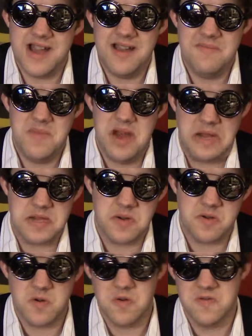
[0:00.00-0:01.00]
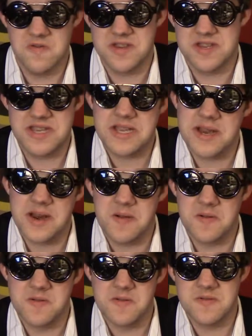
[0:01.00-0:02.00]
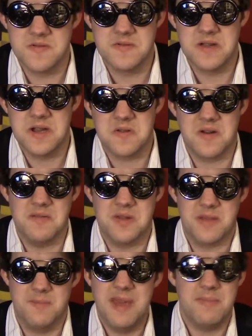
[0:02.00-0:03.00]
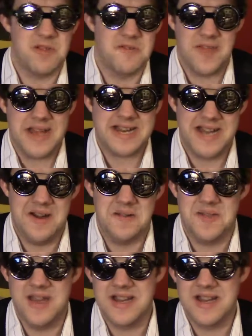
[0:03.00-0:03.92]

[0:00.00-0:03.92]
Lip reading: not so cruel as to, agree with the people of Lake Town